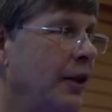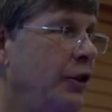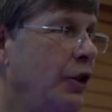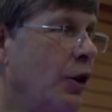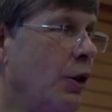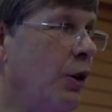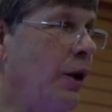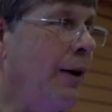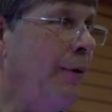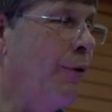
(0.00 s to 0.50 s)

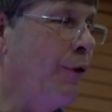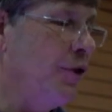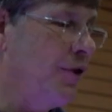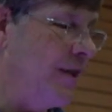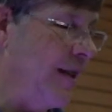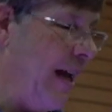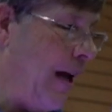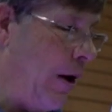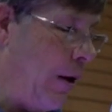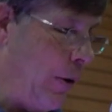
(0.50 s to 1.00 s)
Your liver
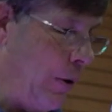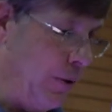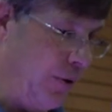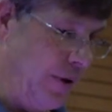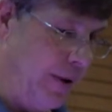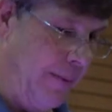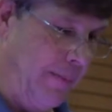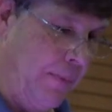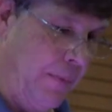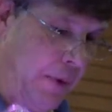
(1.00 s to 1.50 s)

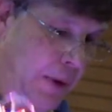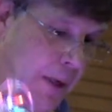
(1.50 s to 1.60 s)
cells,